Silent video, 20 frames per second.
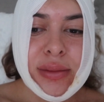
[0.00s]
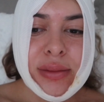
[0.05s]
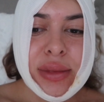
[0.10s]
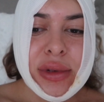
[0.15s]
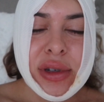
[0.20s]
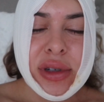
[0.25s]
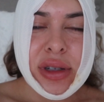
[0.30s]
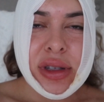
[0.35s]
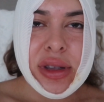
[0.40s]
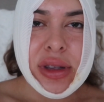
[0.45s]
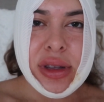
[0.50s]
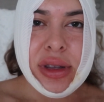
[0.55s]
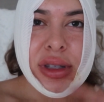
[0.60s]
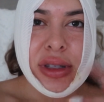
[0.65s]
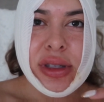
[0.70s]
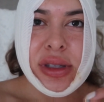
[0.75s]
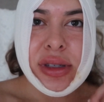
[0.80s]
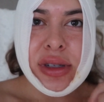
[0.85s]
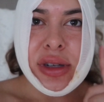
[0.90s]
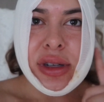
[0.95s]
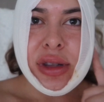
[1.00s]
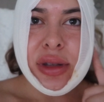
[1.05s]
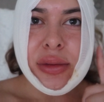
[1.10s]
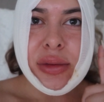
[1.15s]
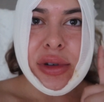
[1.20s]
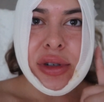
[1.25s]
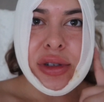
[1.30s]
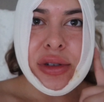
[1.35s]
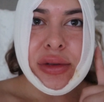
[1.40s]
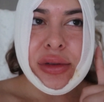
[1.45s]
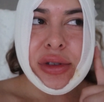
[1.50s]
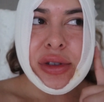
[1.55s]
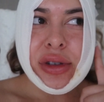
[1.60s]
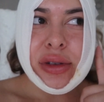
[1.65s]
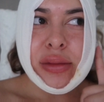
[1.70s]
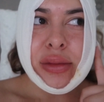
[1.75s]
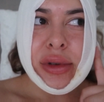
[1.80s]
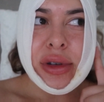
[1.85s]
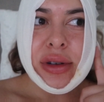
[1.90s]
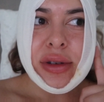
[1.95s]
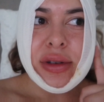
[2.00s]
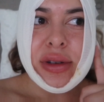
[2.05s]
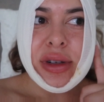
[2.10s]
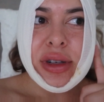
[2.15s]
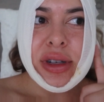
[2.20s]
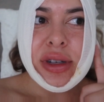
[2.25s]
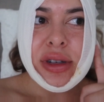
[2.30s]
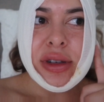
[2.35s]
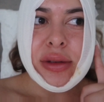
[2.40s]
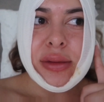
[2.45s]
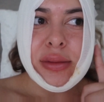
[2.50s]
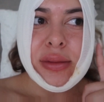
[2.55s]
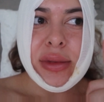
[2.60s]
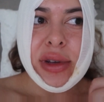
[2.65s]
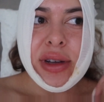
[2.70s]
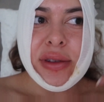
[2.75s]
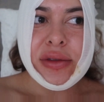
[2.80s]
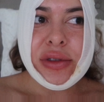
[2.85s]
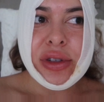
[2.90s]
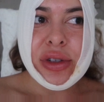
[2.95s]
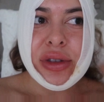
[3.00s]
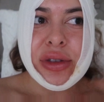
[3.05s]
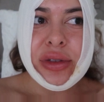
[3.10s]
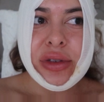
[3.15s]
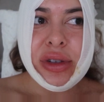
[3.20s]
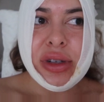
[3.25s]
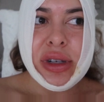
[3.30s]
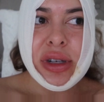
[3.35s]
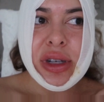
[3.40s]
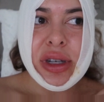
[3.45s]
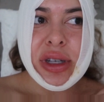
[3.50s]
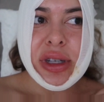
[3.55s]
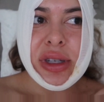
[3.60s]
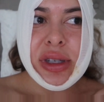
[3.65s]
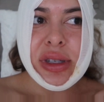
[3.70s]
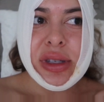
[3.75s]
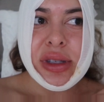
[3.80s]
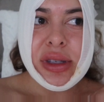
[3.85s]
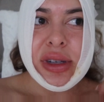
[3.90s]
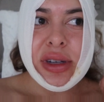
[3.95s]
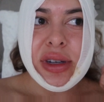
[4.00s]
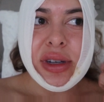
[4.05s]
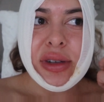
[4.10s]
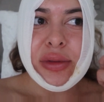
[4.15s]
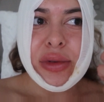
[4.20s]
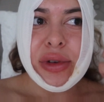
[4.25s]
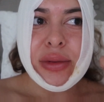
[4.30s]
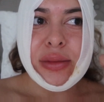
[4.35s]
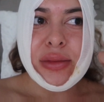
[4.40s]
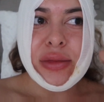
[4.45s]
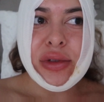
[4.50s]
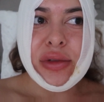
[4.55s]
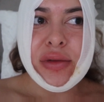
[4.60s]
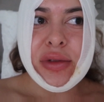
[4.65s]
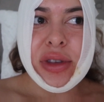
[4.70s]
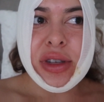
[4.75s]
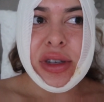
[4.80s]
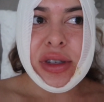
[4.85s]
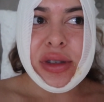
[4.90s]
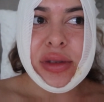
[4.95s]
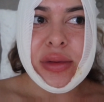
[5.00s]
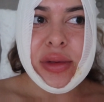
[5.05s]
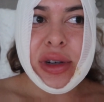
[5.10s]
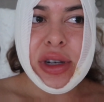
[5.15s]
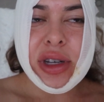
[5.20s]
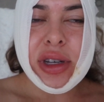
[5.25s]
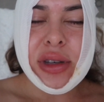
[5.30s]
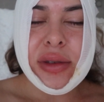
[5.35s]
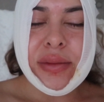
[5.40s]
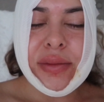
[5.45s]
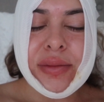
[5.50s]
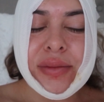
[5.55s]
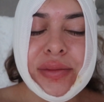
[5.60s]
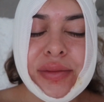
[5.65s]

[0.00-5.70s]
but this is not the reducer belt um after three days i removed this right